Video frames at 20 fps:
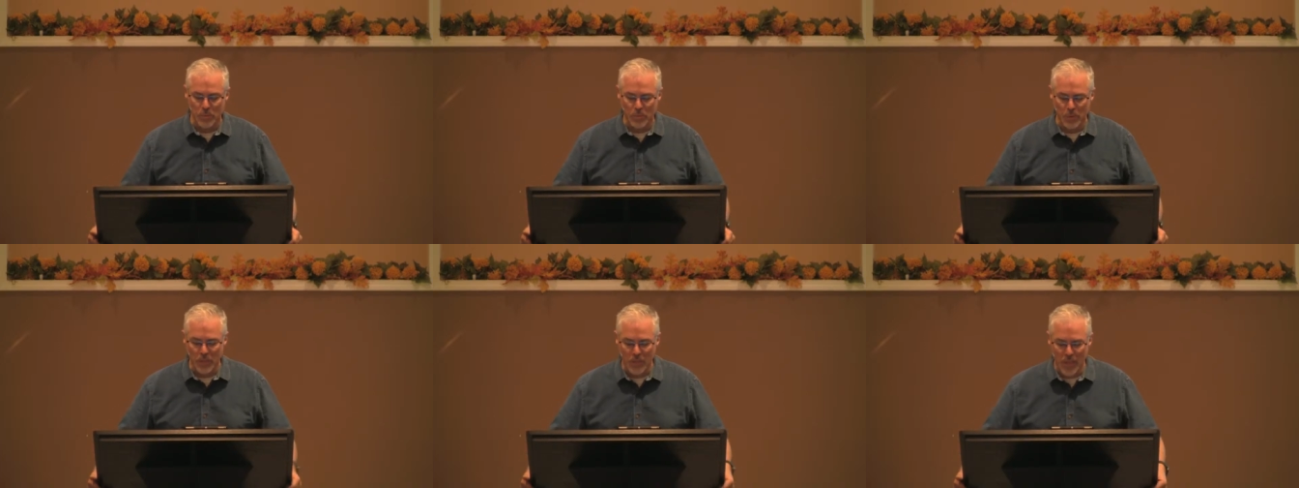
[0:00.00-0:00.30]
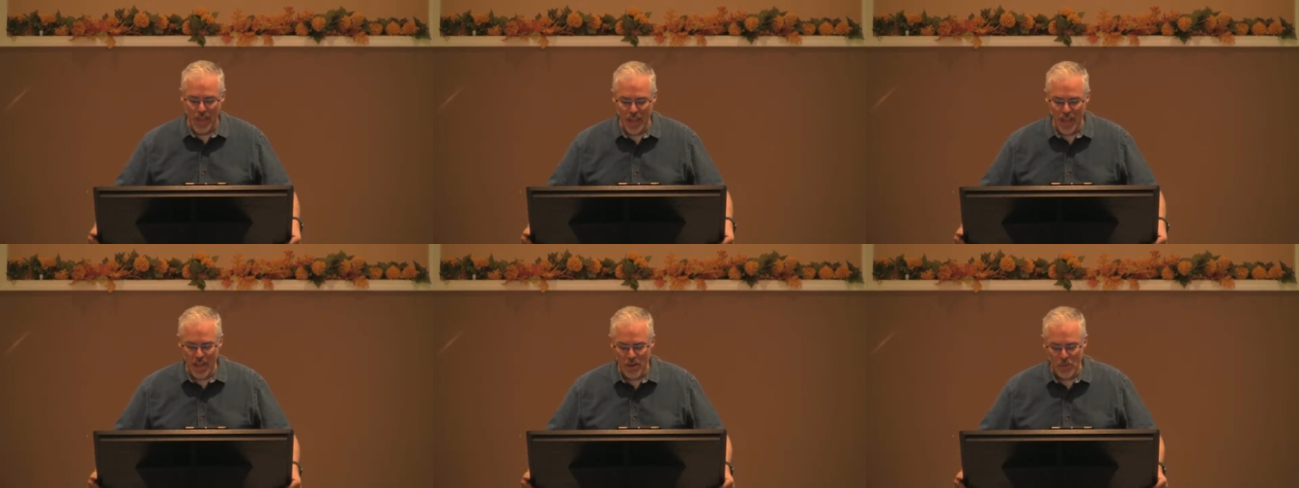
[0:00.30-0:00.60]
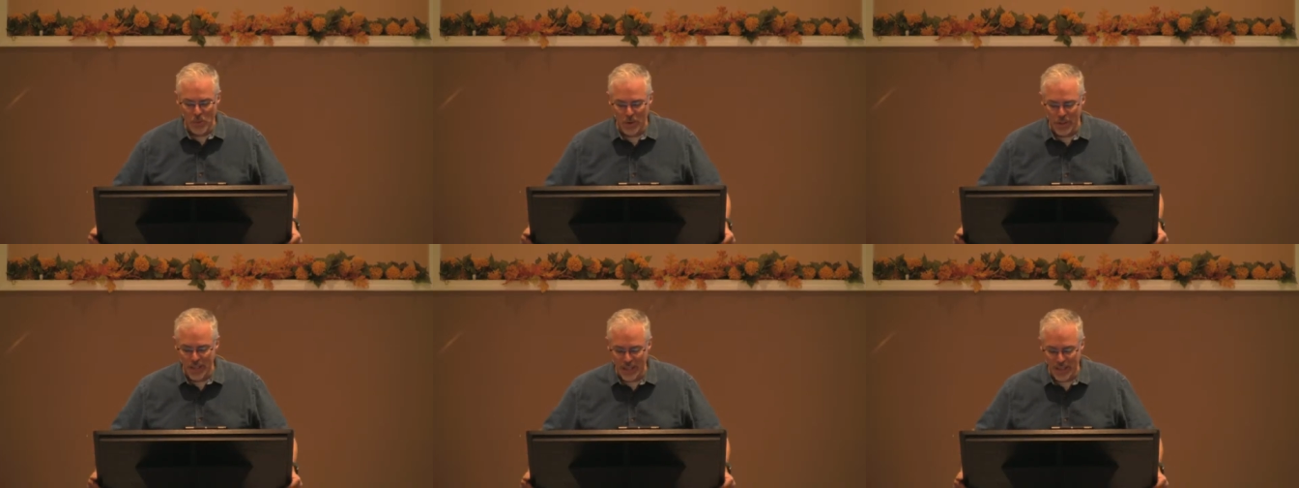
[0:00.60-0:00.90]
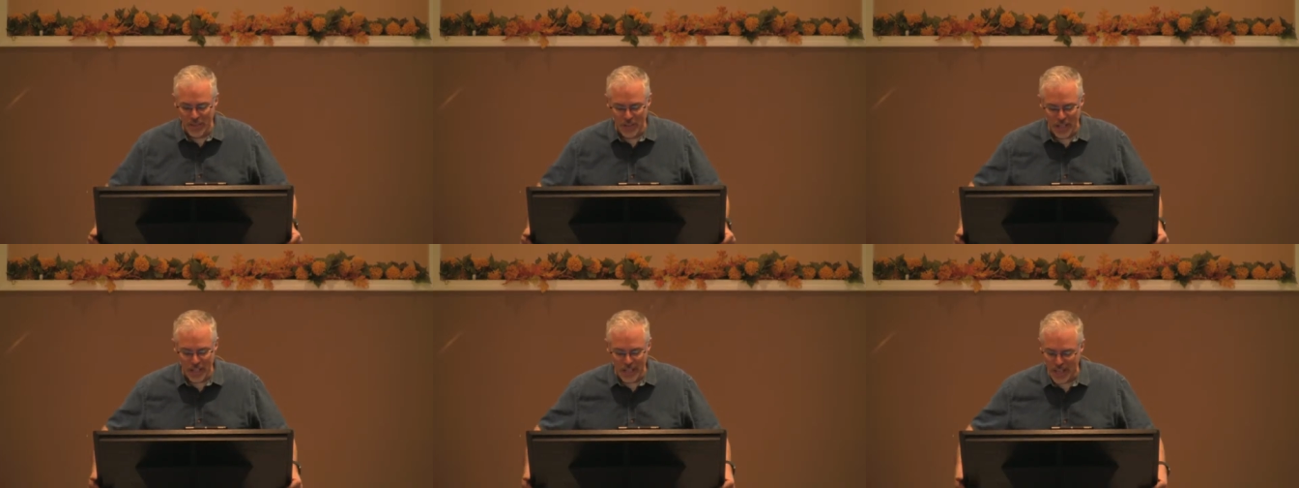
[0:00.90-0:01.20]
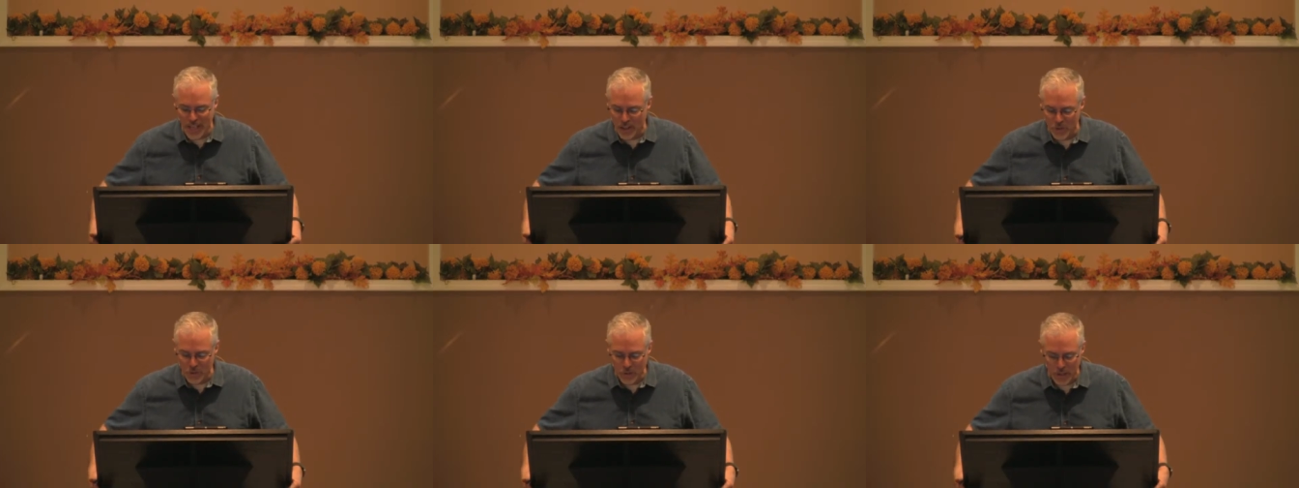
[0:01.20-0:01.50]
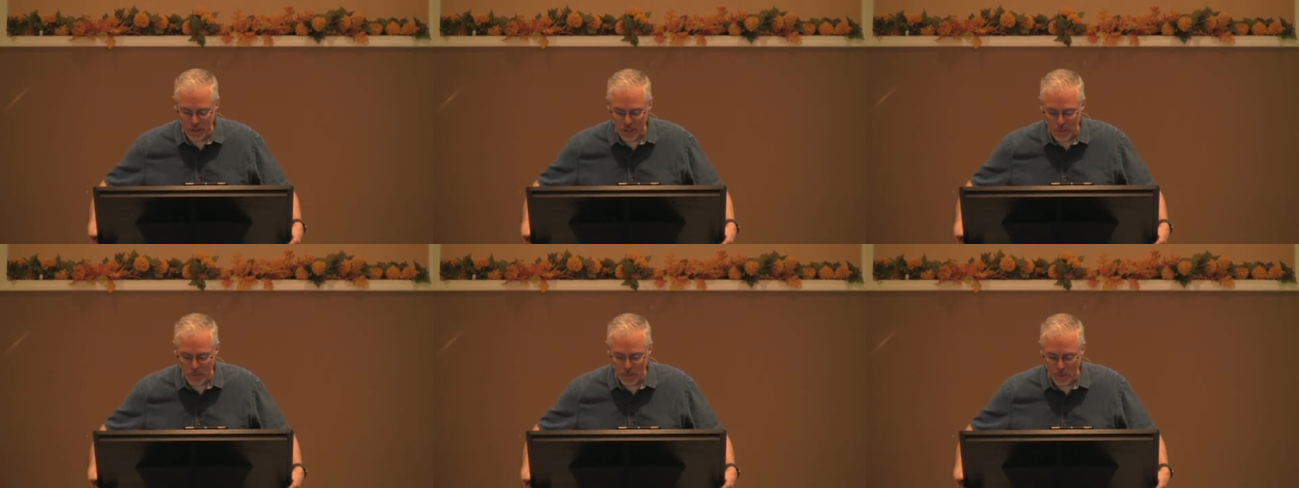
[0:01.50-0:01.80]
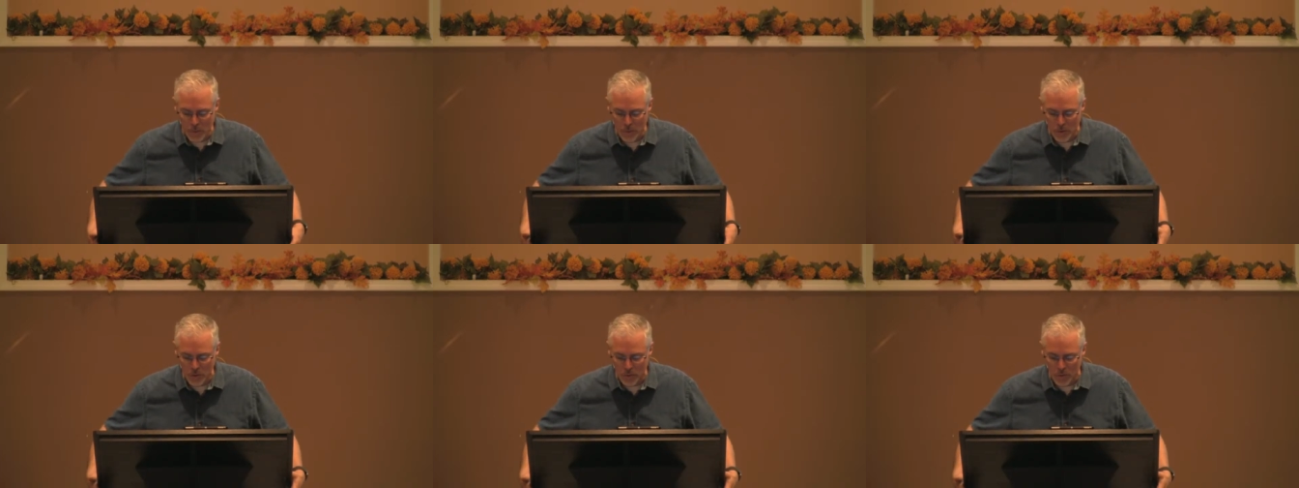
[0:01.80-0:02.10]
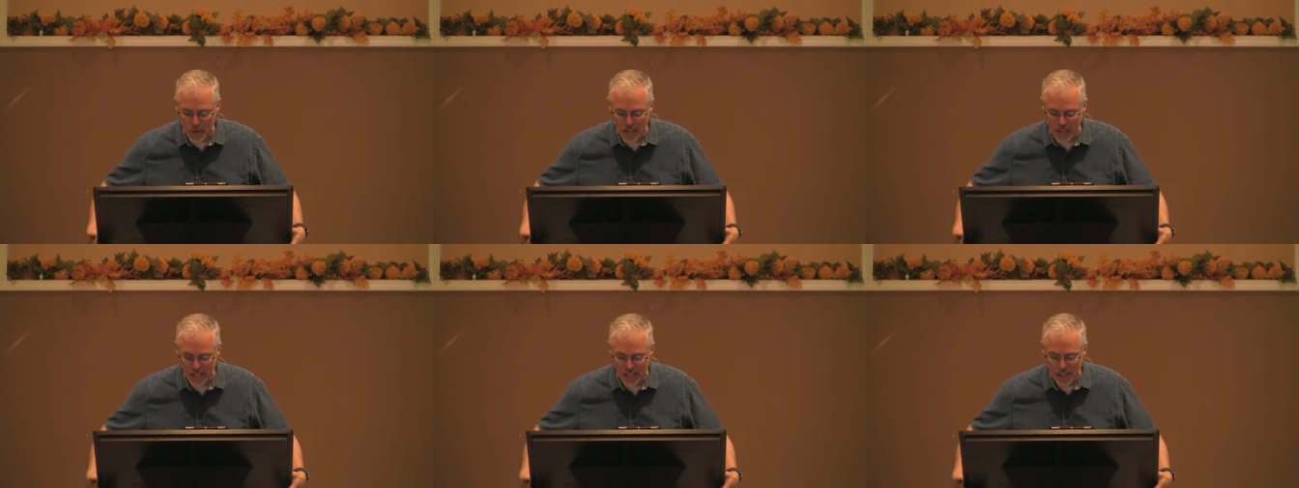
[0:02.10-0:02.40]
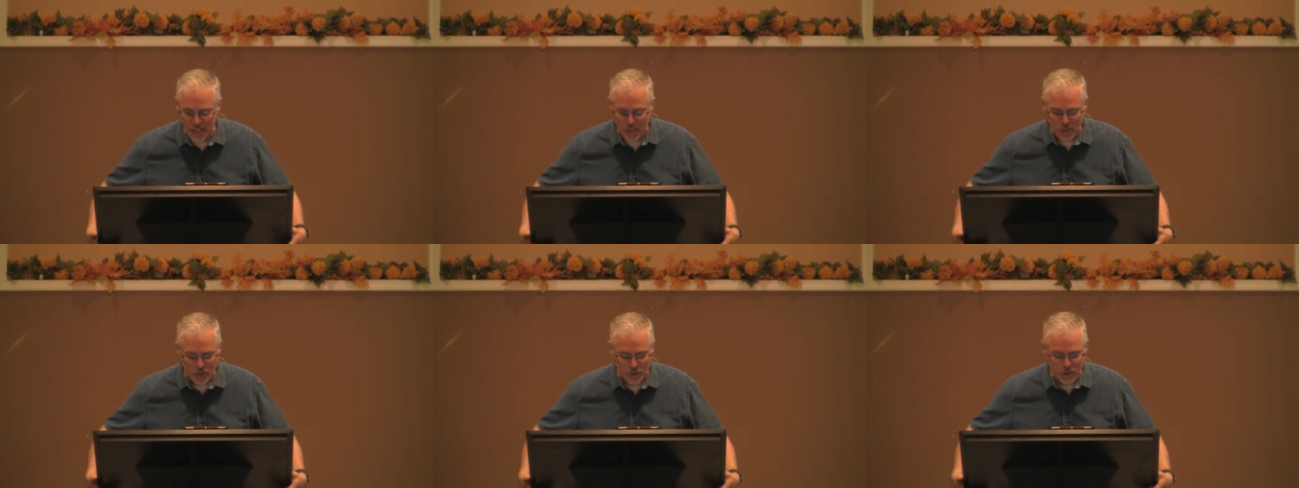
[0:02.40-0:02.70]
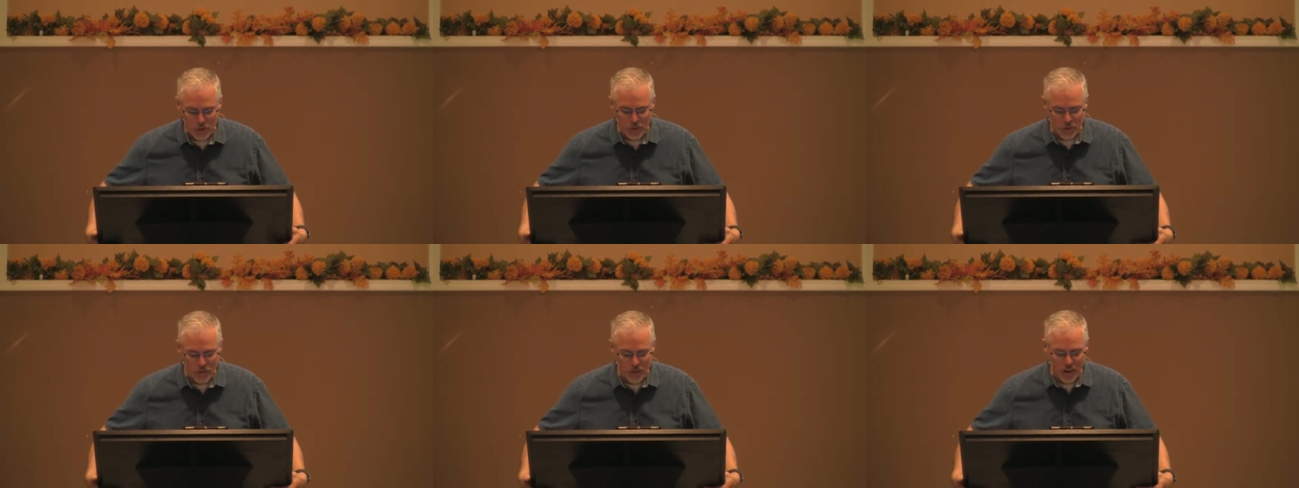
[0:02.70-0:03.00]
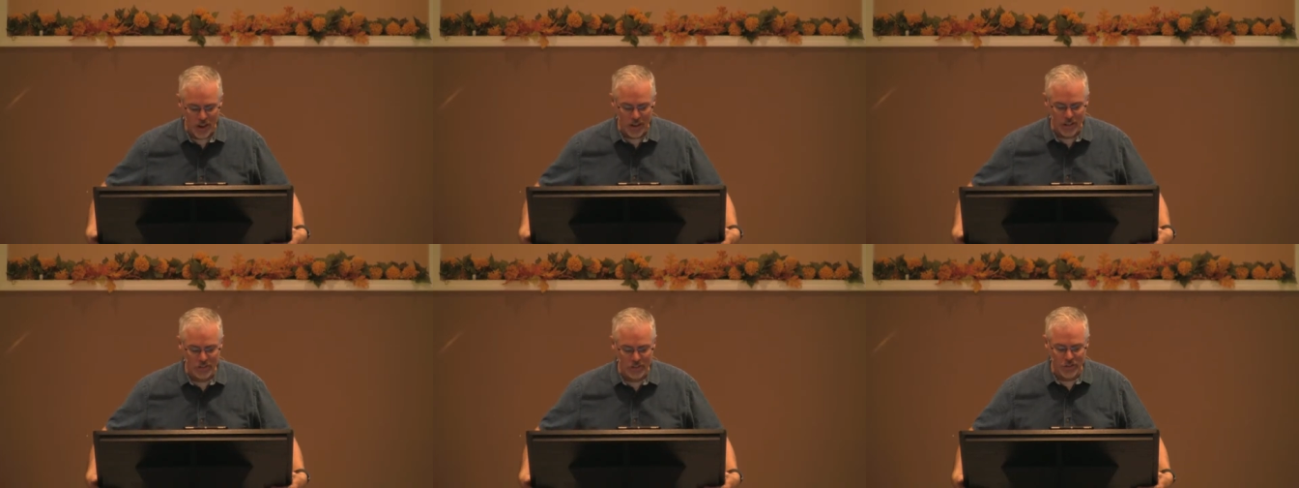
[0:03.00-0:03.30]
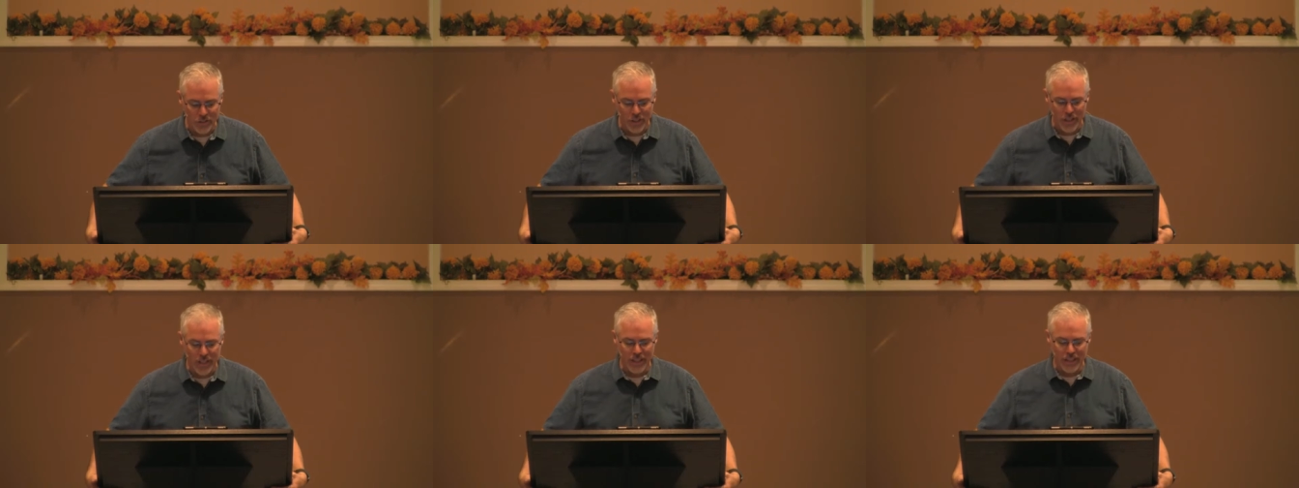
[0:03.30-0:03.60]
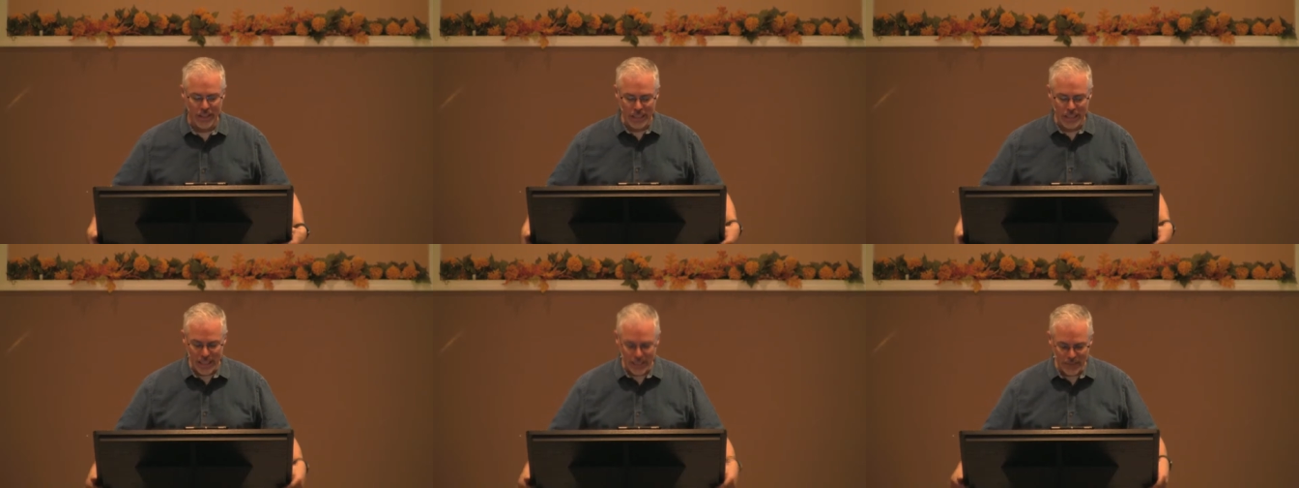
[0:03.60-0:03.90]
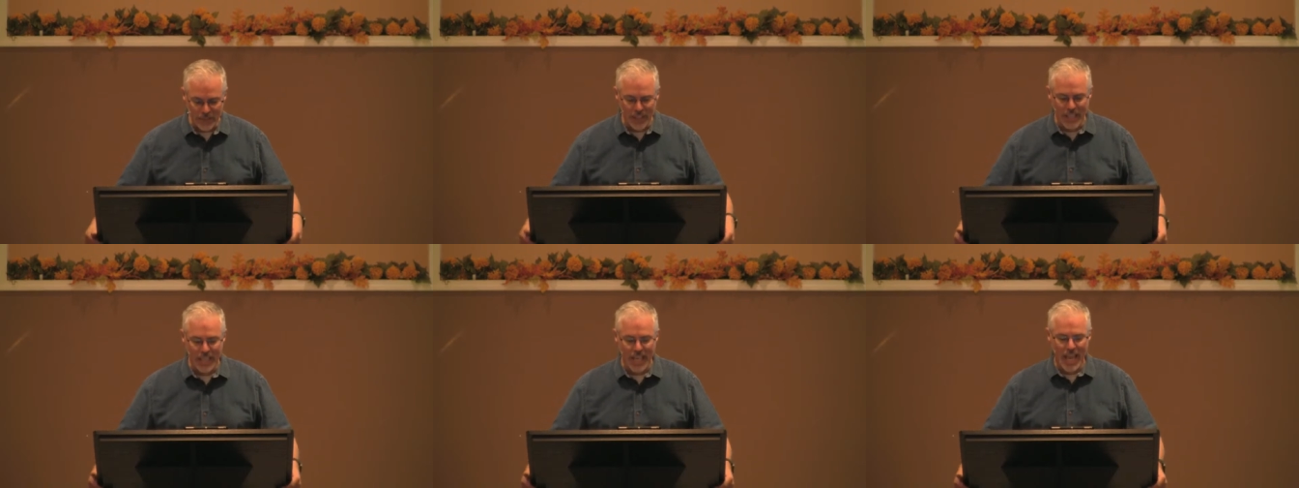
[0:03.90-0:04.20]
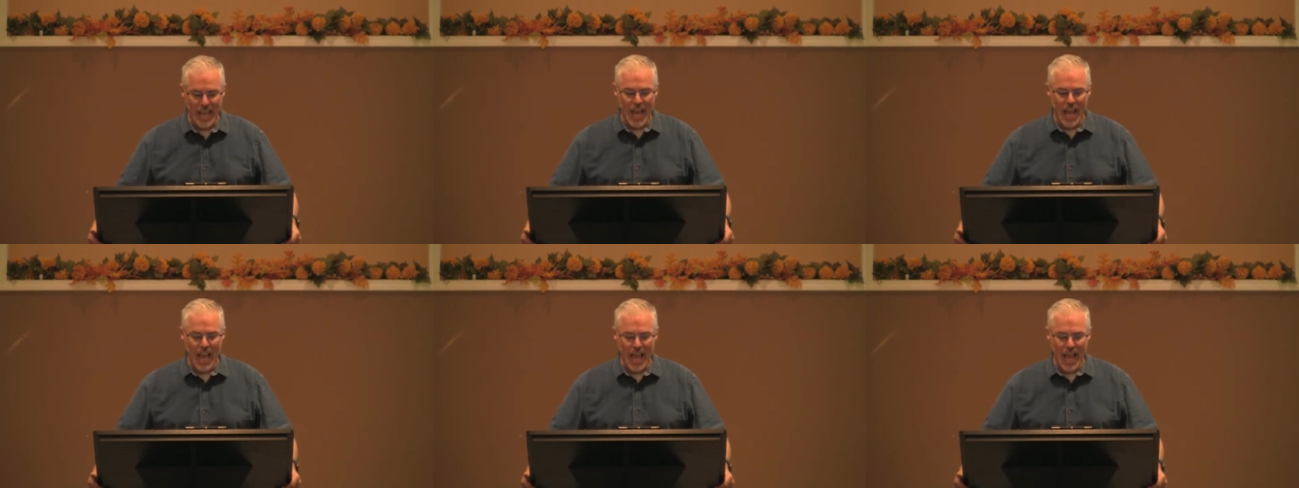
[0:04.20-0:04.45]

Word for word: But they will give an account to him who is ready to judge the living